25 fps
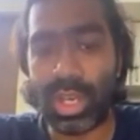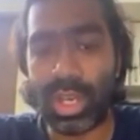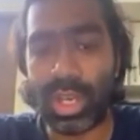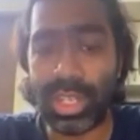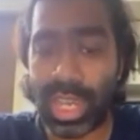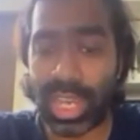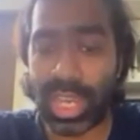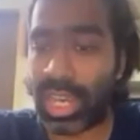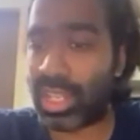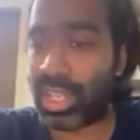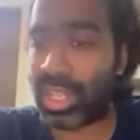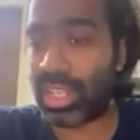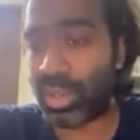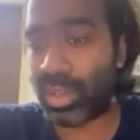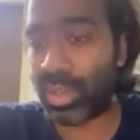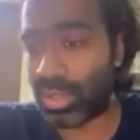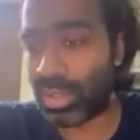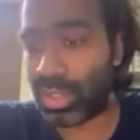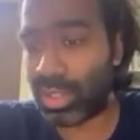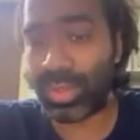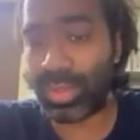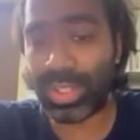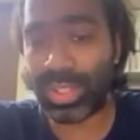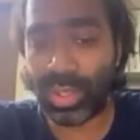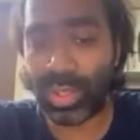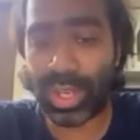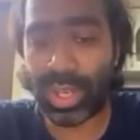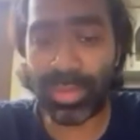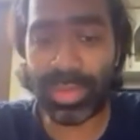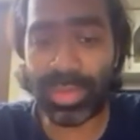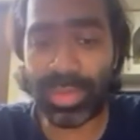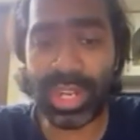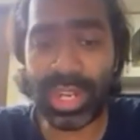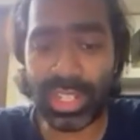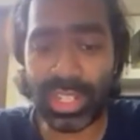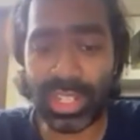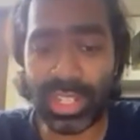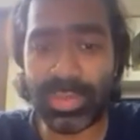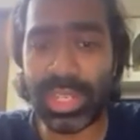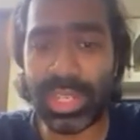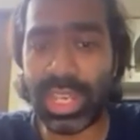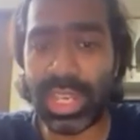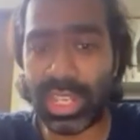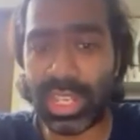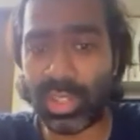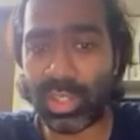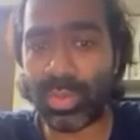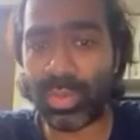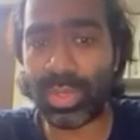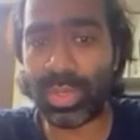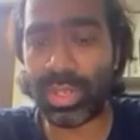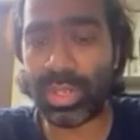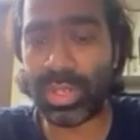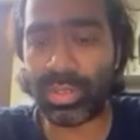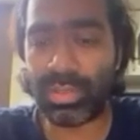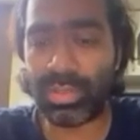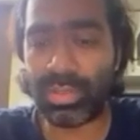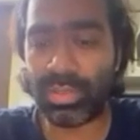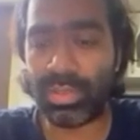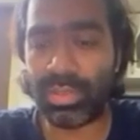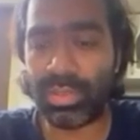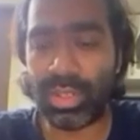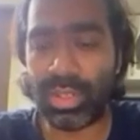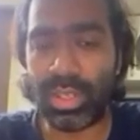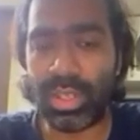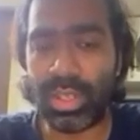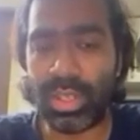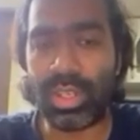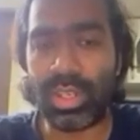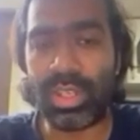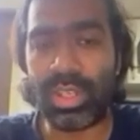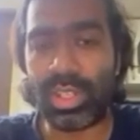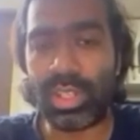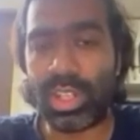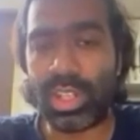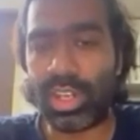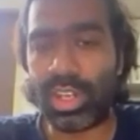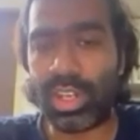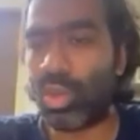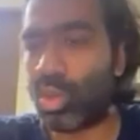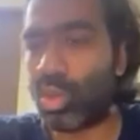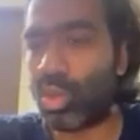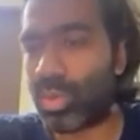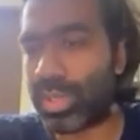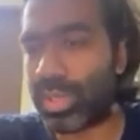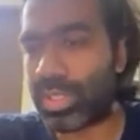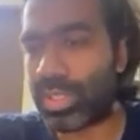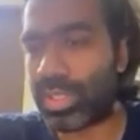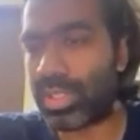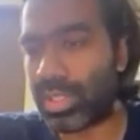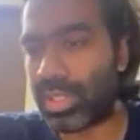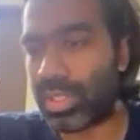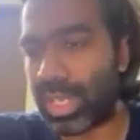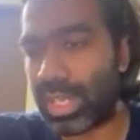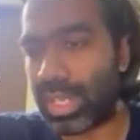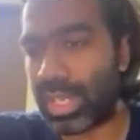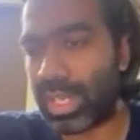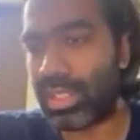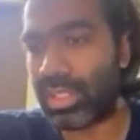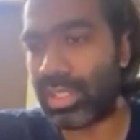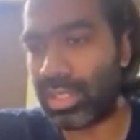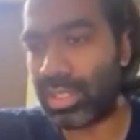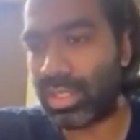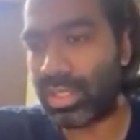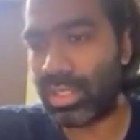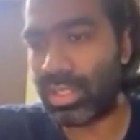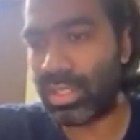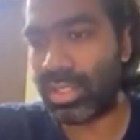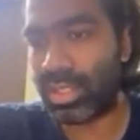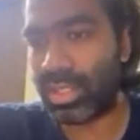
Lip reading: Yeah, there was a question on hepatitis B as well. There are two questions, I guess.